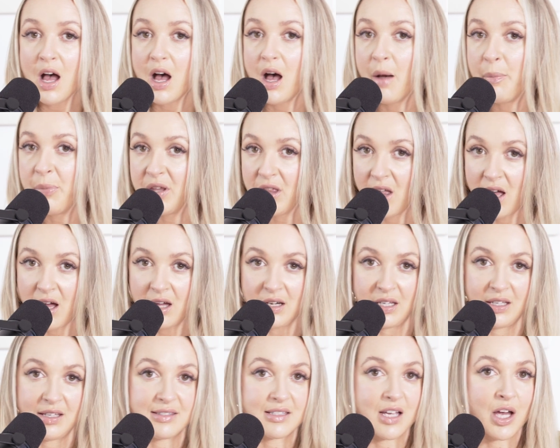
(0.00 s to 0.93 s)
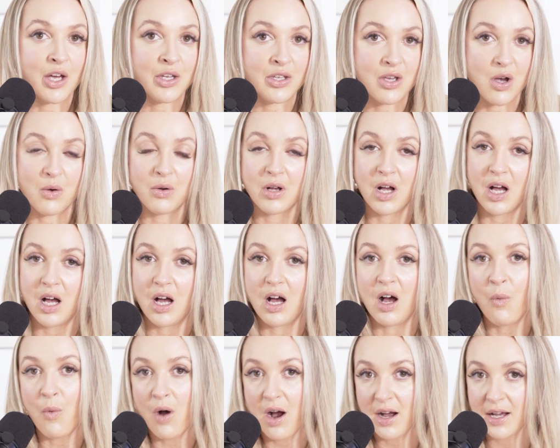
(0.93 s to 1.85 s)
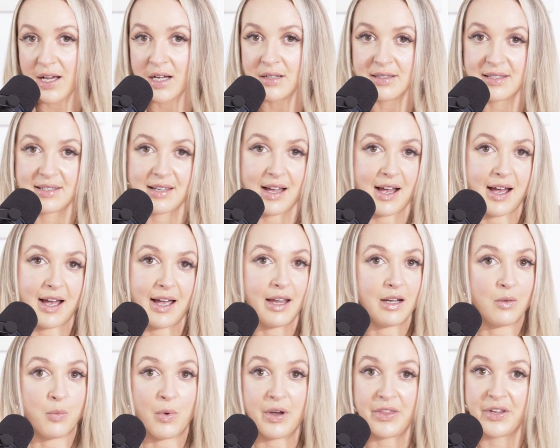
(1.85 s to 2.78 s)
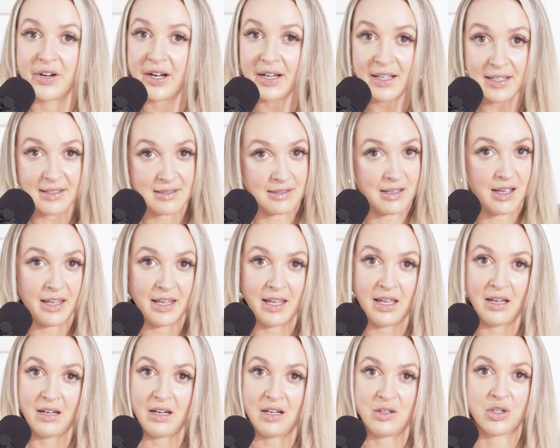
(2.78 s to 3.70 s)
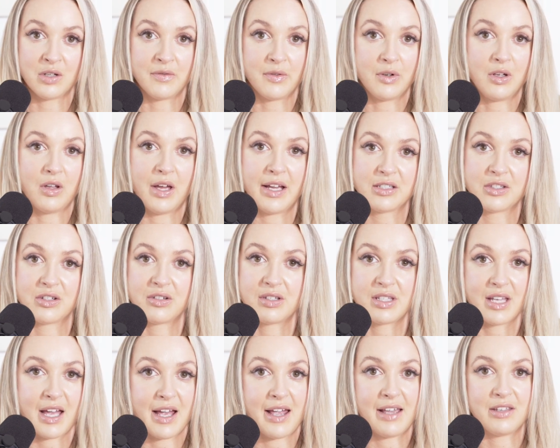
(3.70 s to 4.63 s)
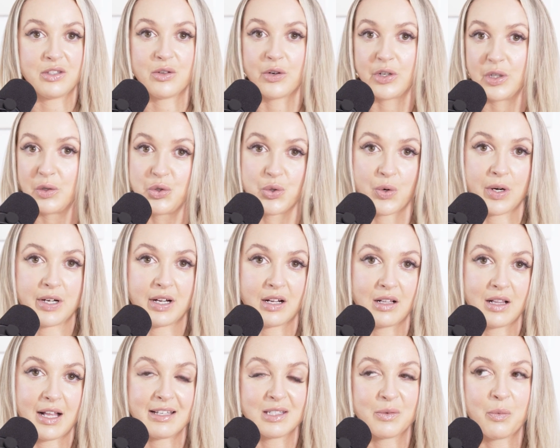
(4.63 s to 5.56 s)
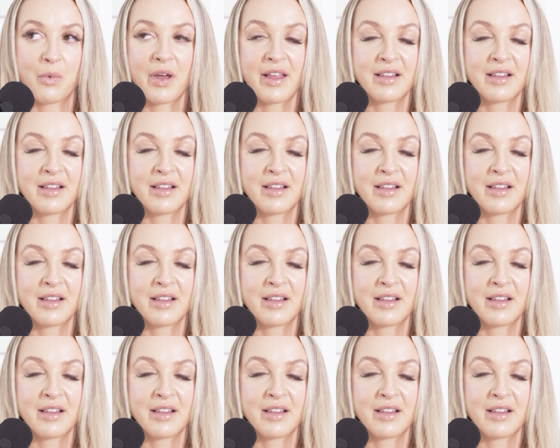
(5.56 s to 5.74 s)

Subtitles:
a Pilates, a yoga, a walk outside, whether it is a HIIT interval exercise or you join a class.